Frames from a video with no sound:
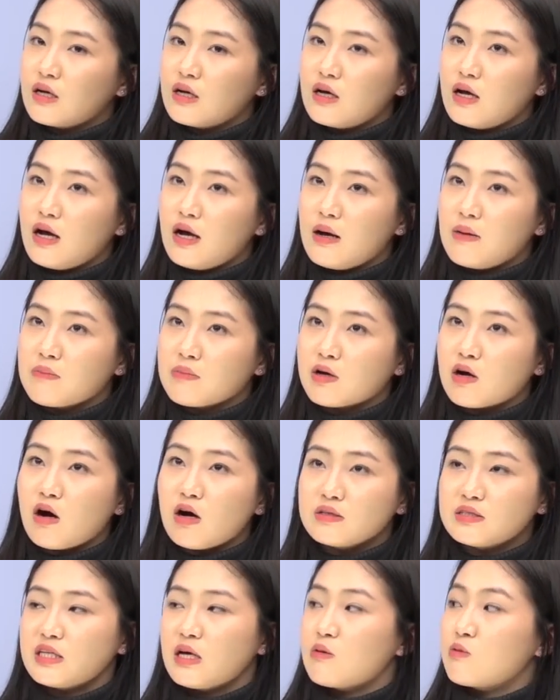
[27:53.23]

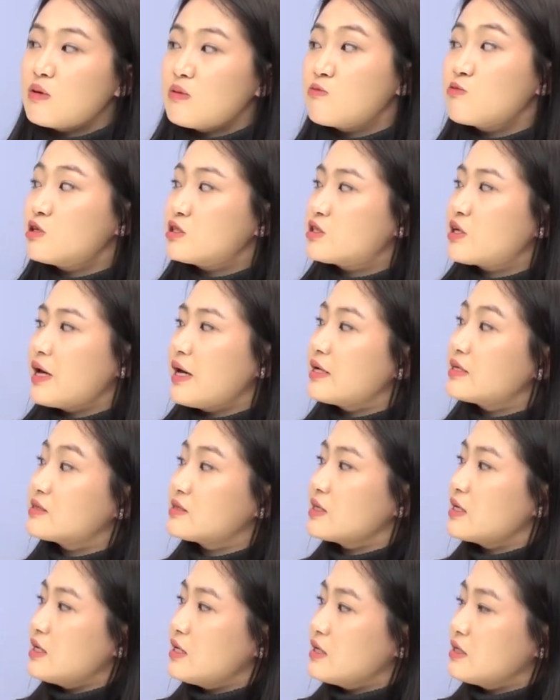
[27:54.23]
concept, in which
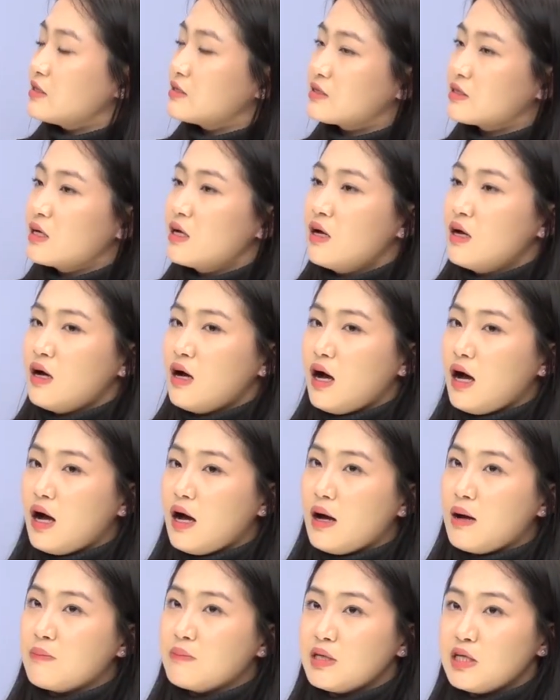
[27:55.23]
case is
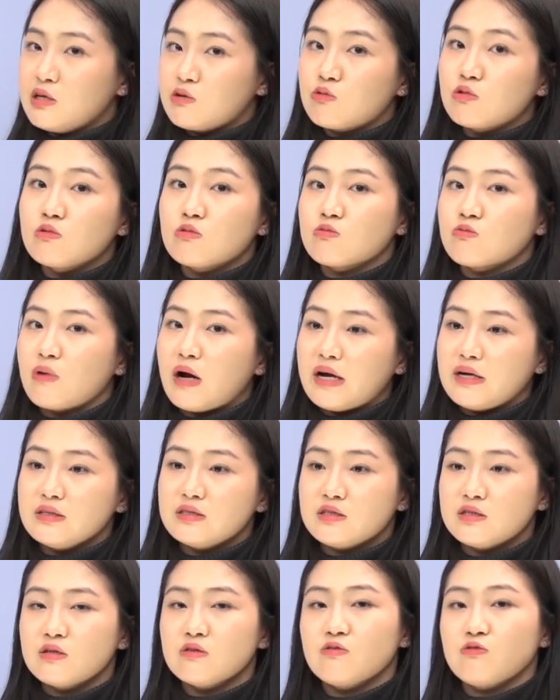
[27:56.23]
equal
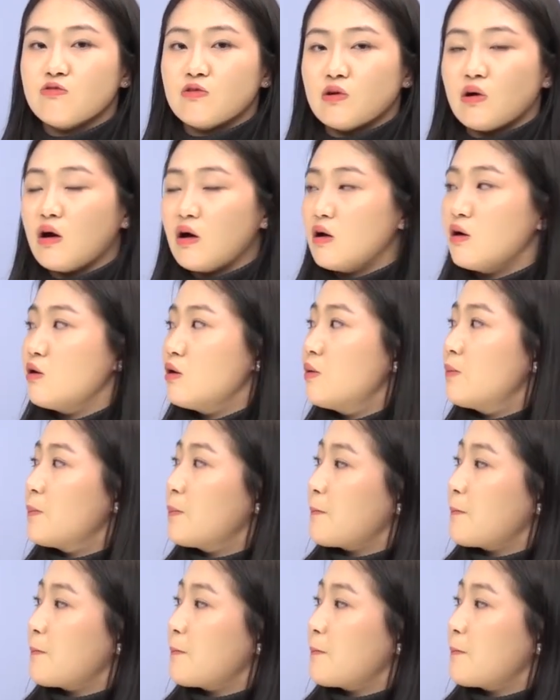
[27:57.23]
rights for all.